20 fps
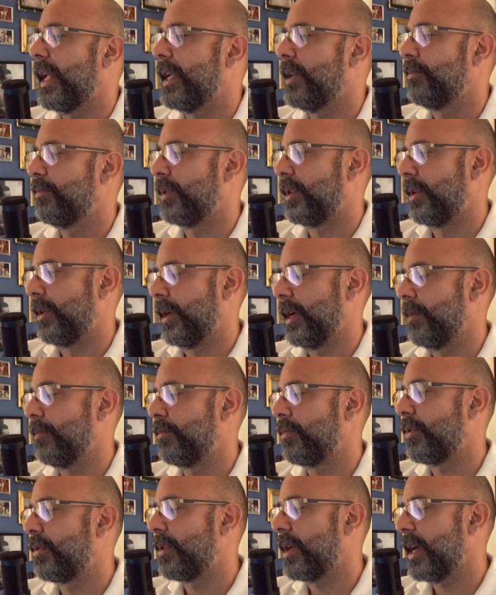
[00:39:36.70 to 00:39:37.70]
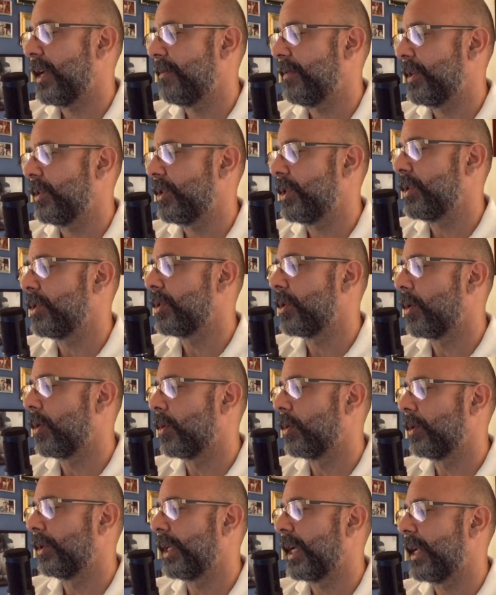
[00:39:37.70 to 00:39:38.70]
in private, she's
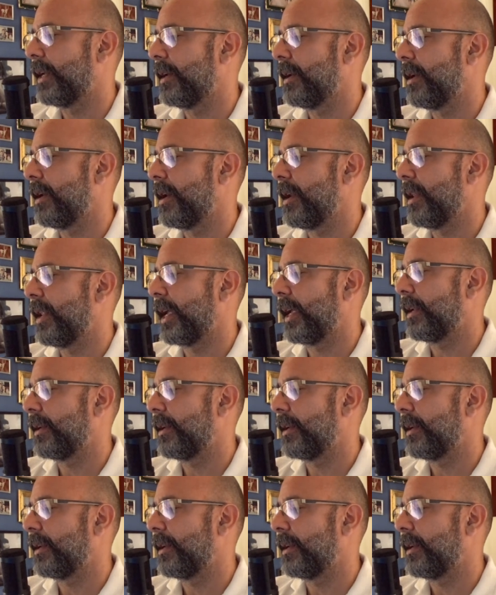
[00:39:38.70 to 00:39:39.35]
cold and like